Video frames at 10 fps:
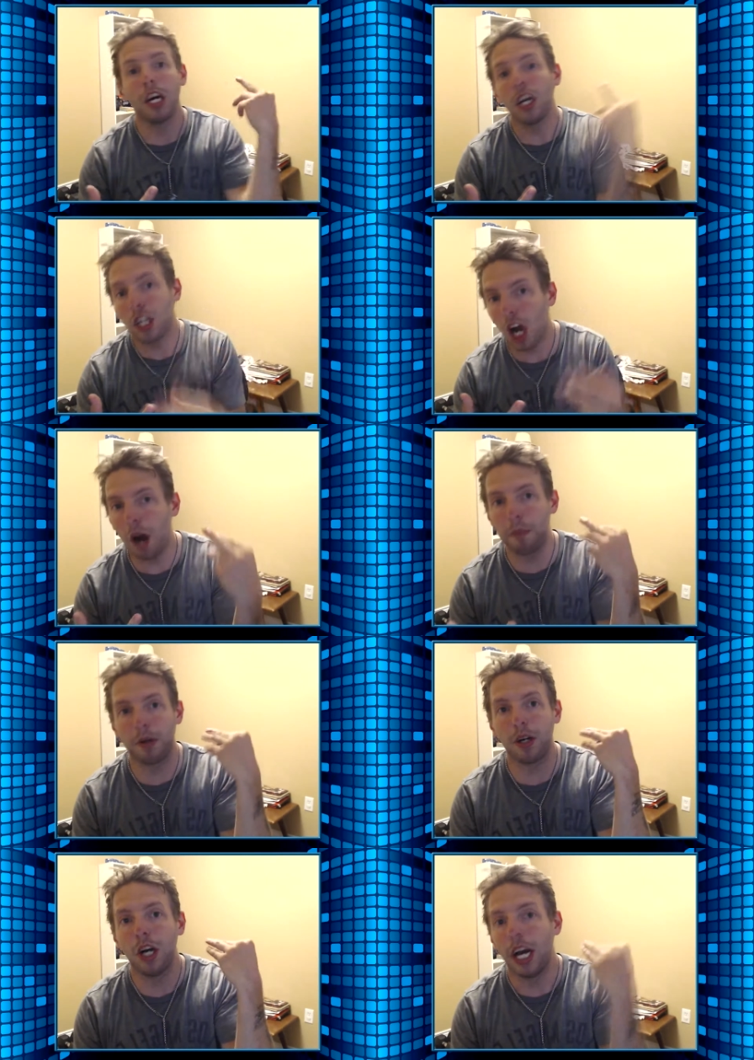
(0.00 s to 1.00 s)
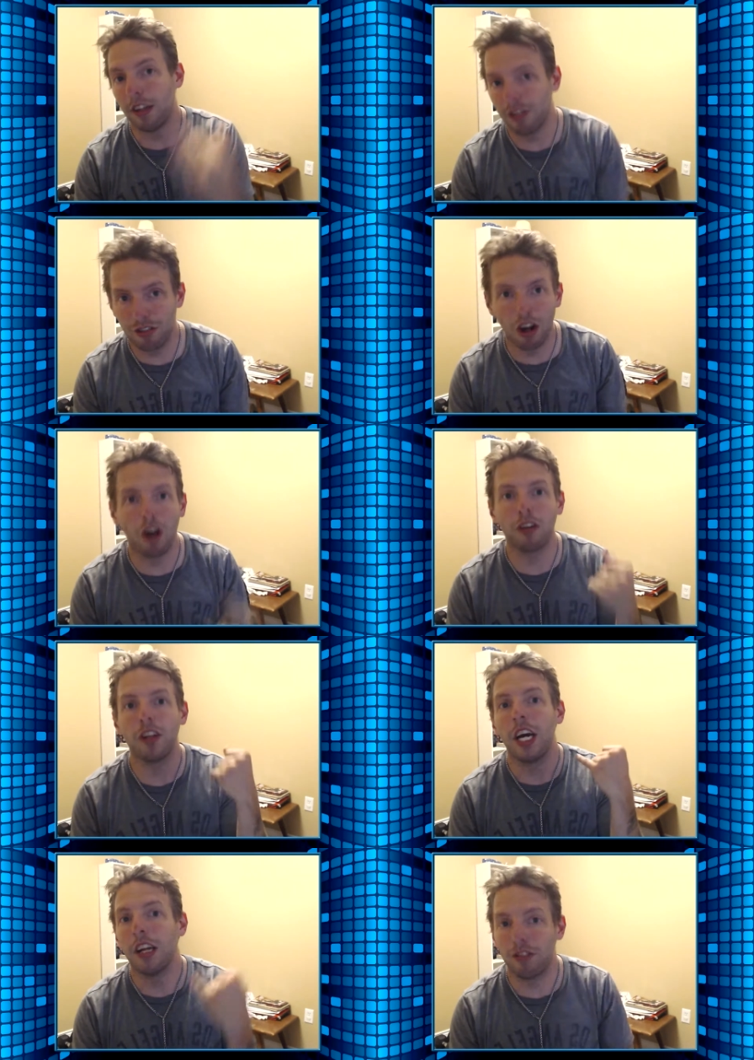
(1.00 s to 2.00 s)
copper and salt
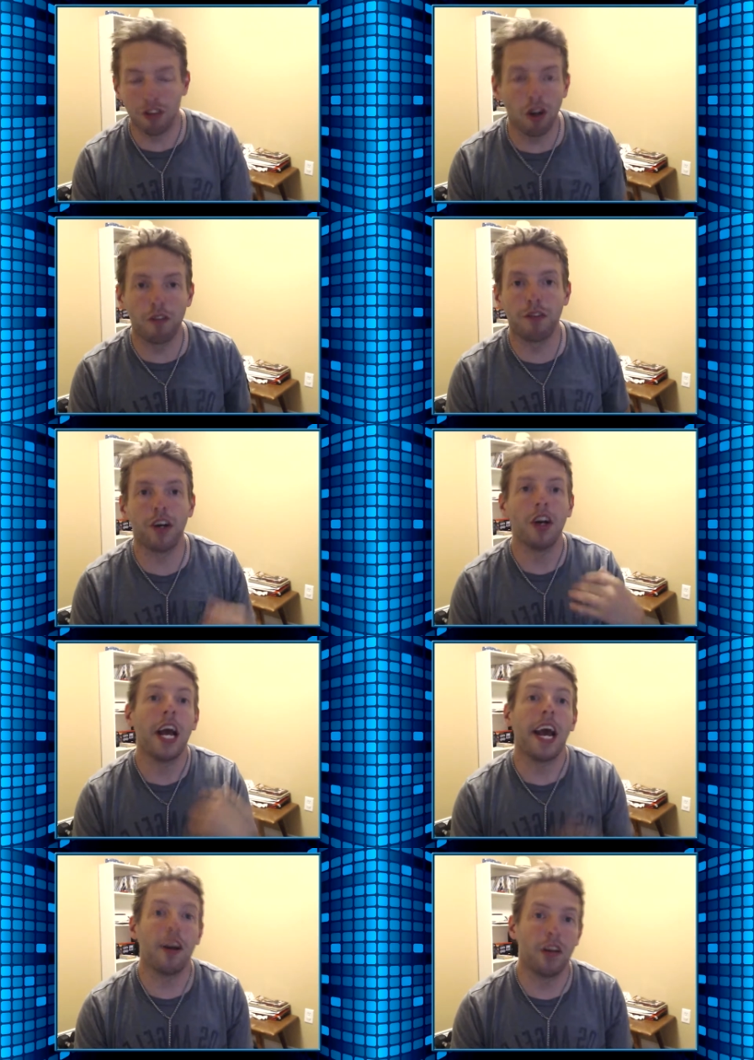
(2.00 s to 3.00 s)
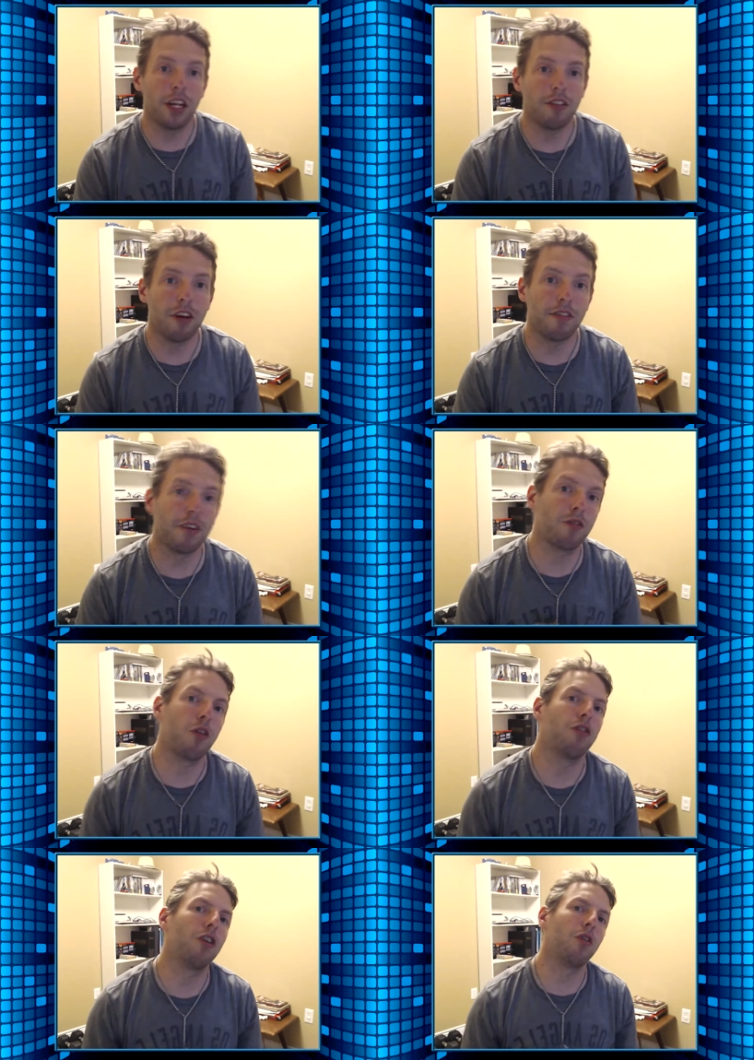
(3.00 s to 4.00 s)
and sulfur and all that stuff. And of
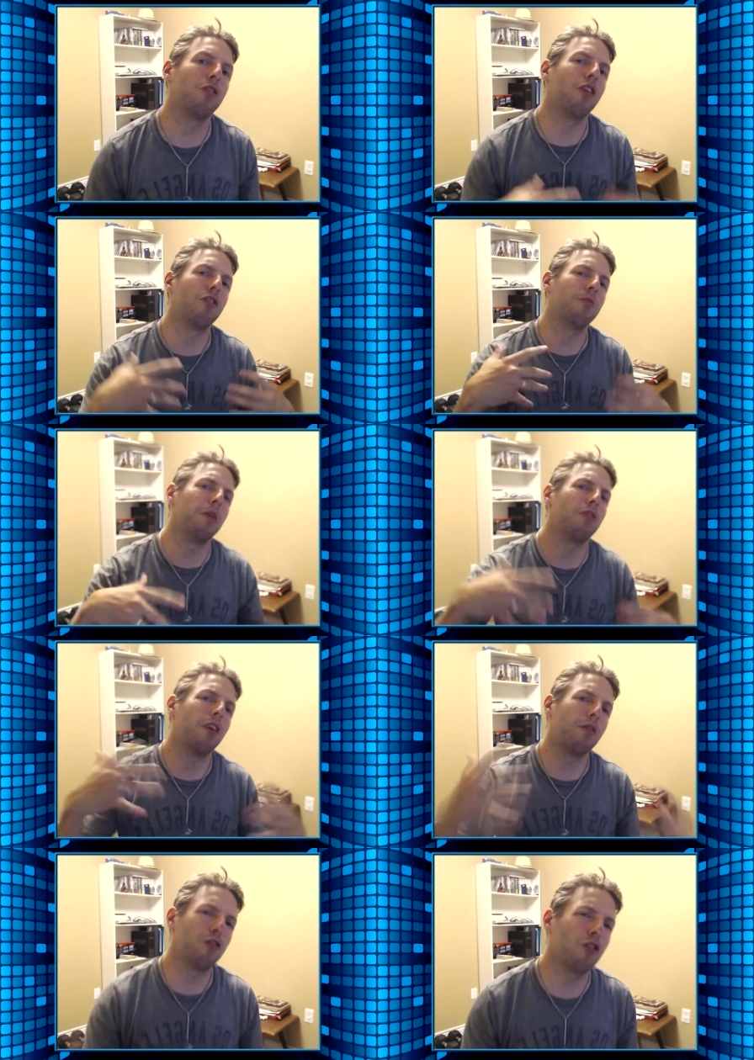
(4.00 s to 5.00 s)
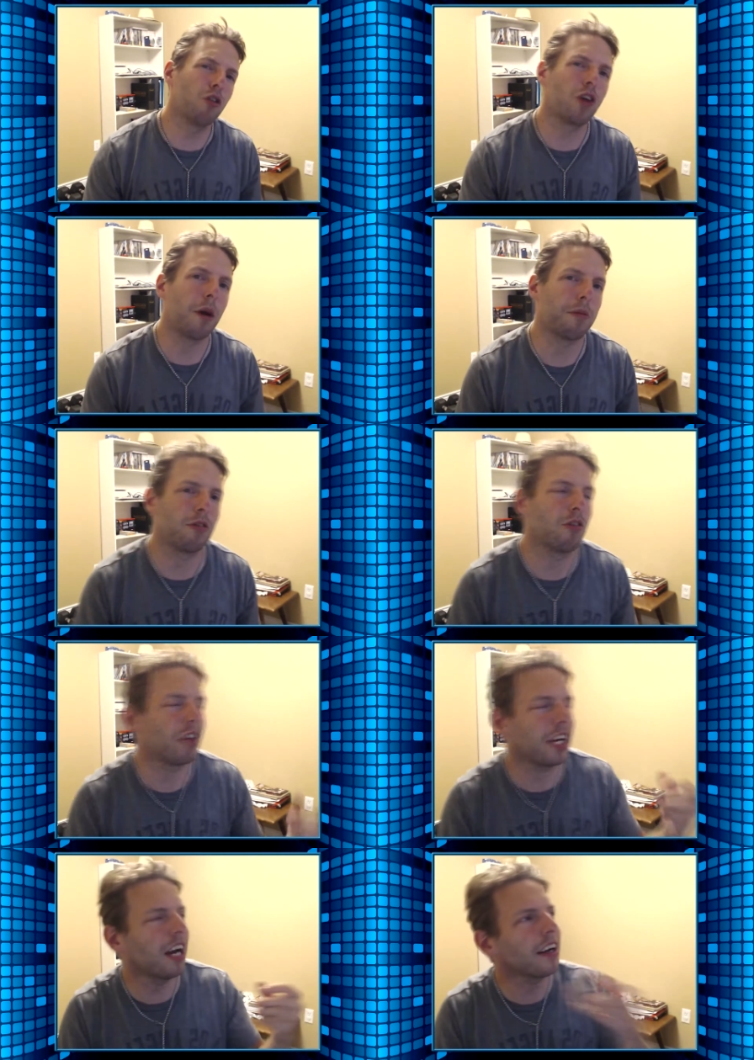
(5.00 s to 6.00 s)
course, he knows it doesn't must have true copper. So he's
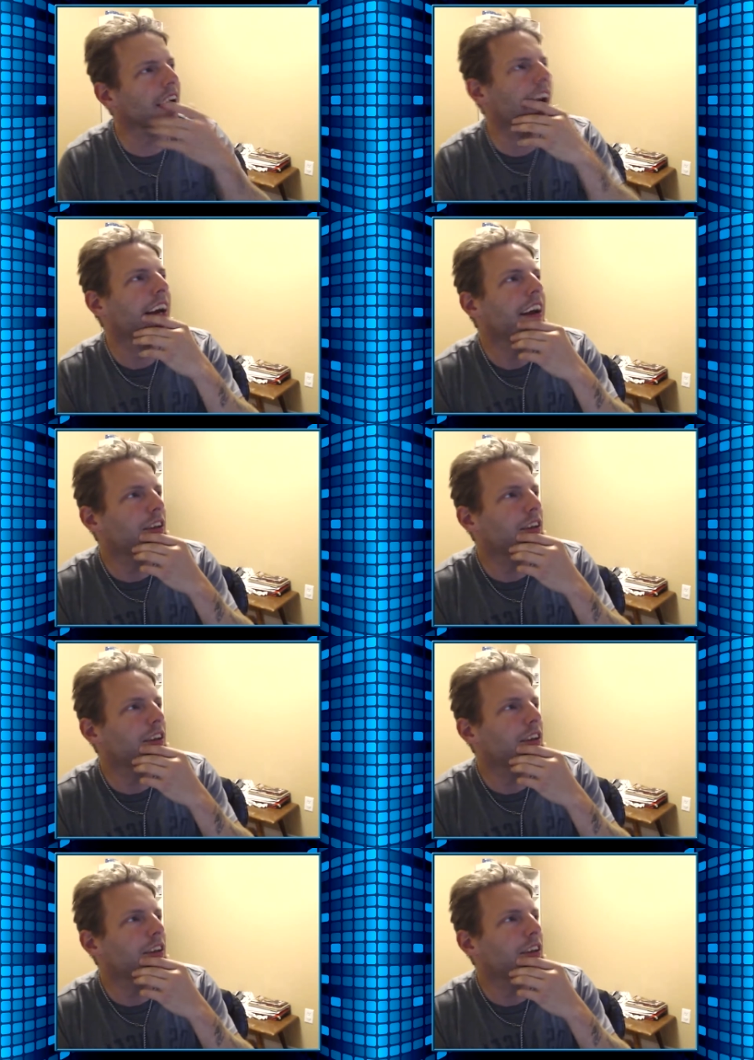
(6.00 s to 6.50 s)
like, okay.